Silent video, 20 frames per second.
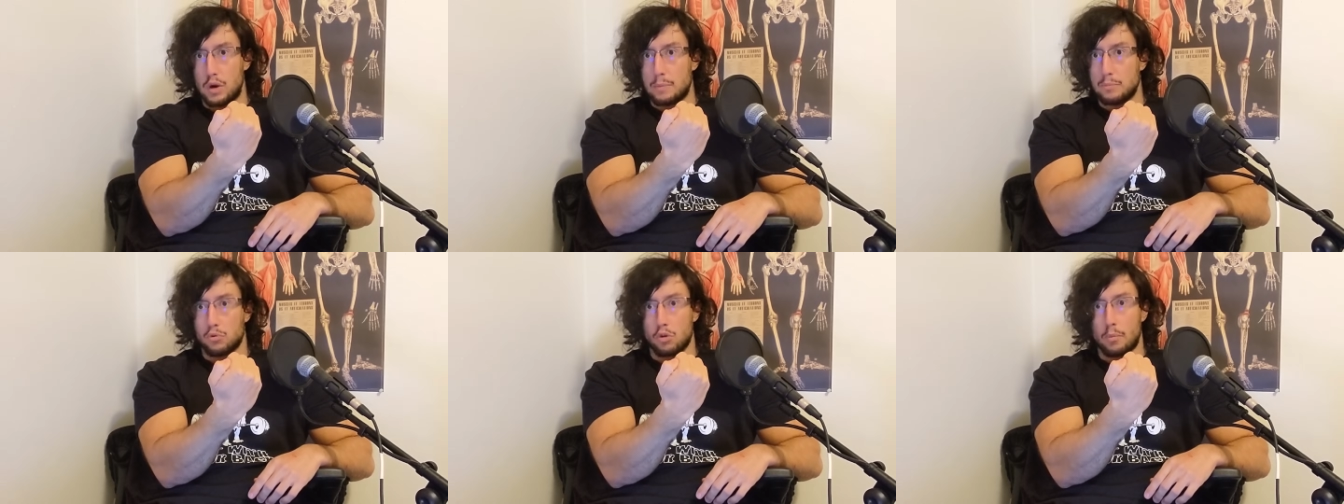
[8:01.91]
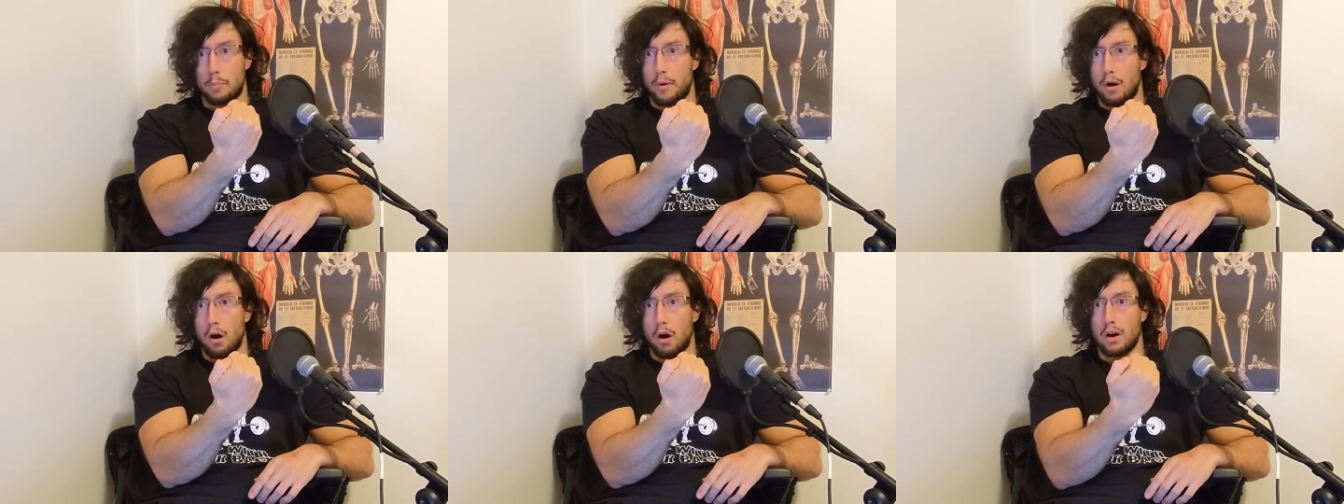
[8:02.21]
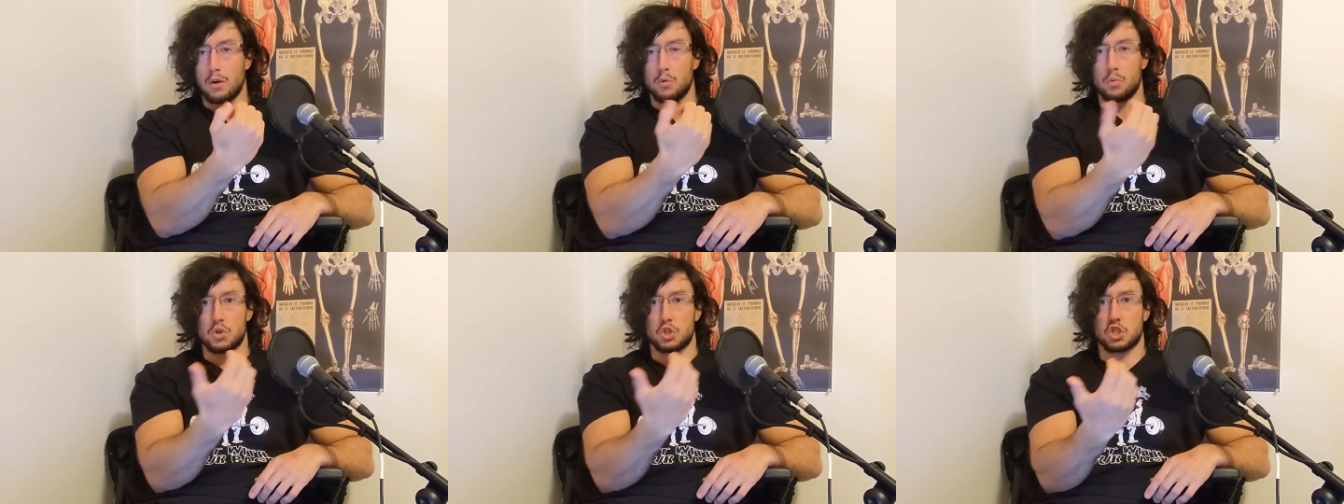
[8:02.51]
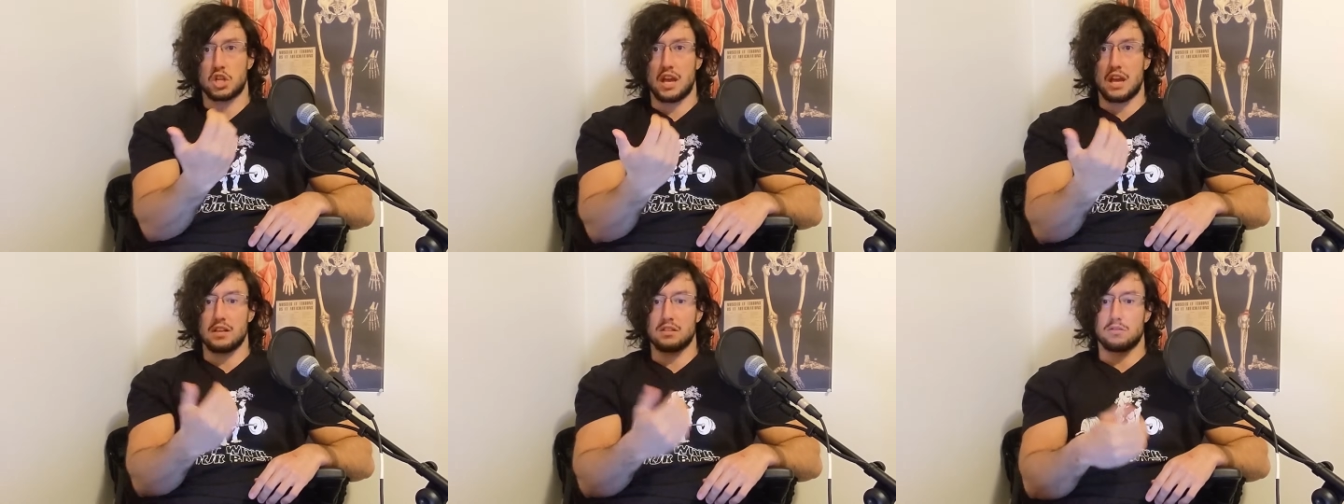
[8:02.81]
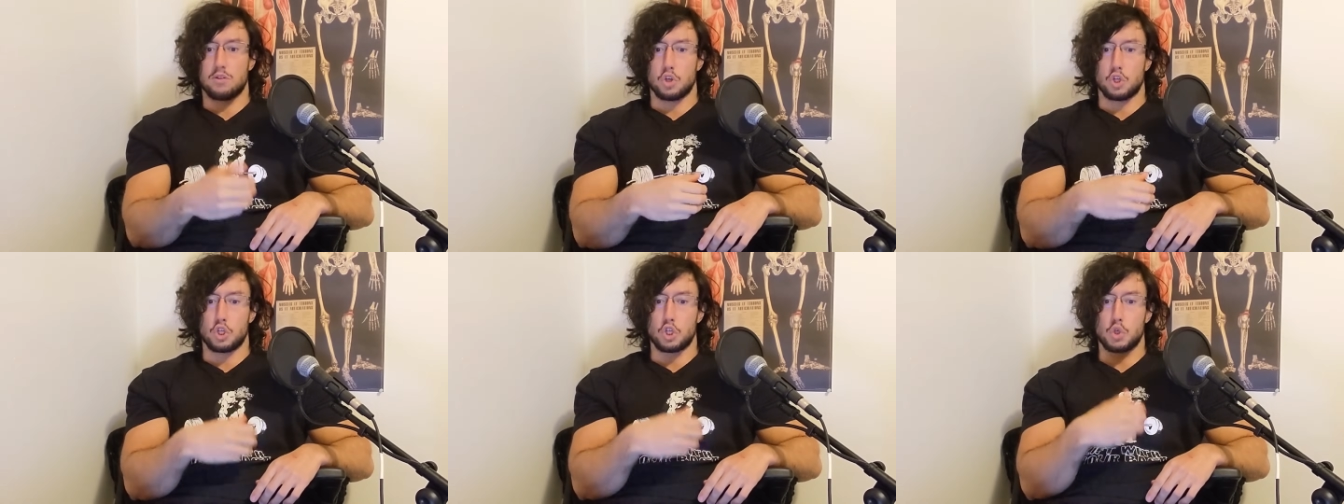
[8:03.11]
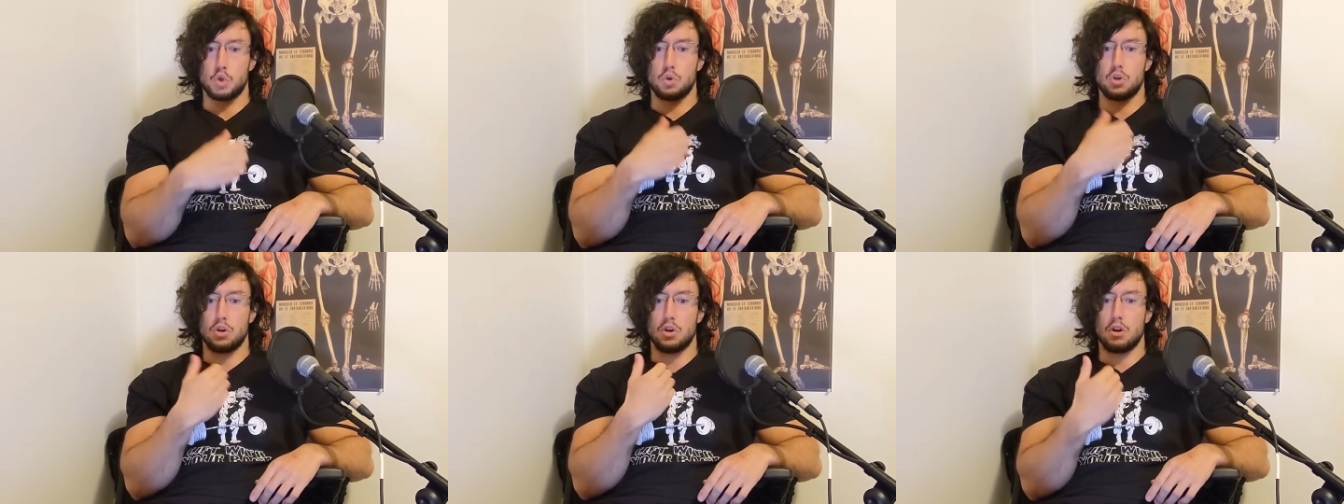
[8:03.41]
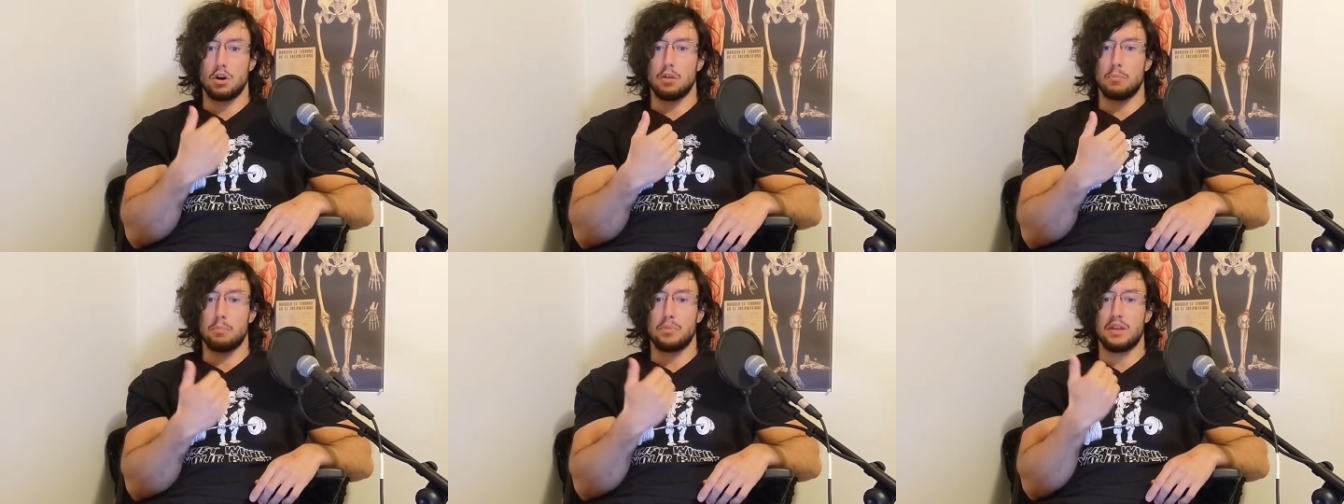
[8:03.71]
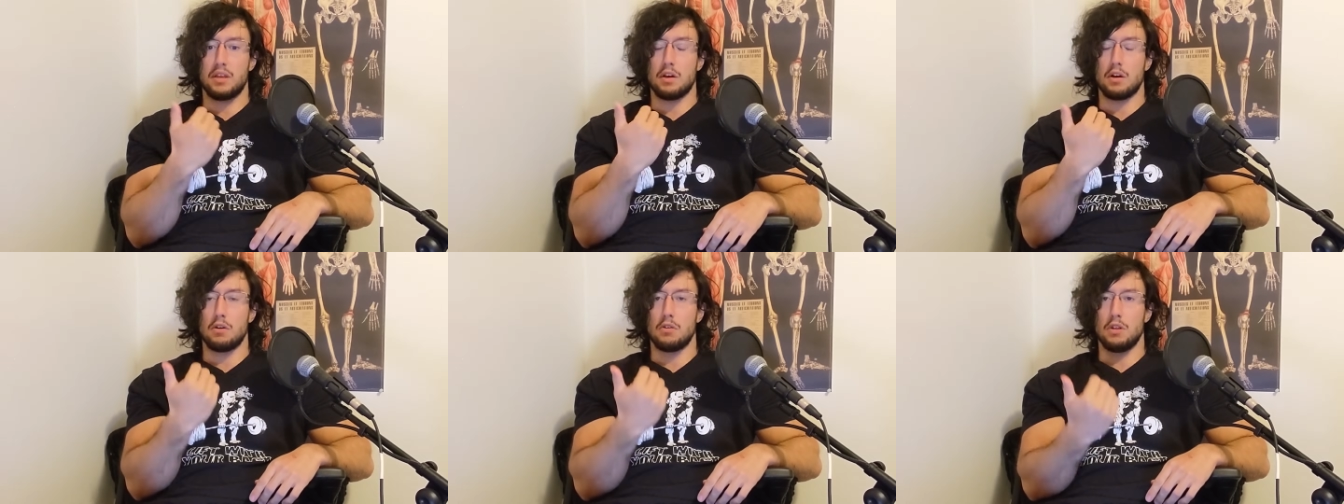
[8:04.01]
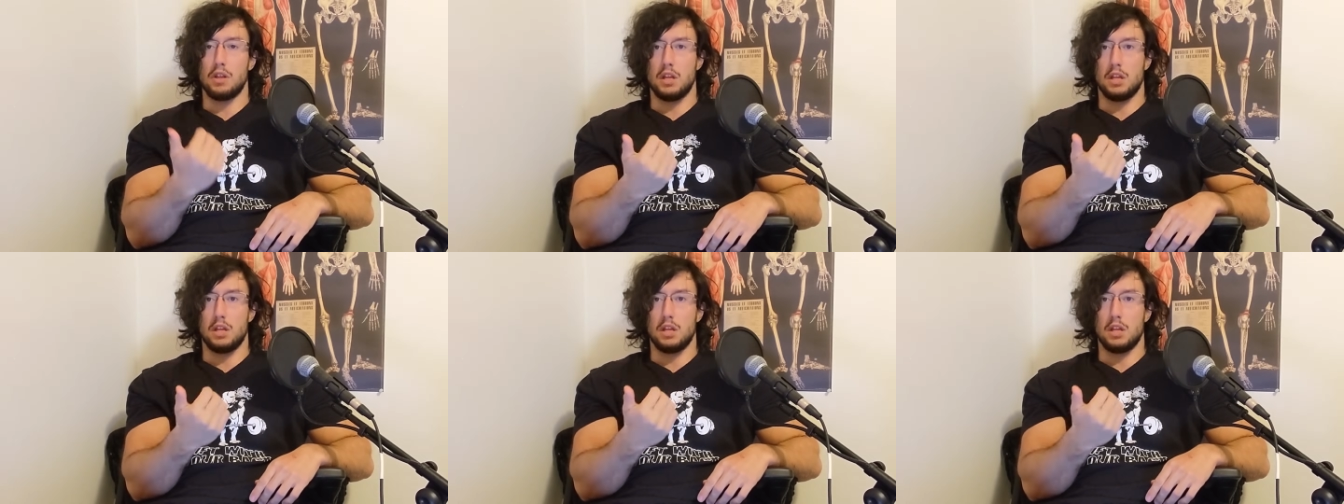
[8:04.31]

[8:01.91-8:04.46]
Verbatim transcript: grip the bar, in which case there should not be an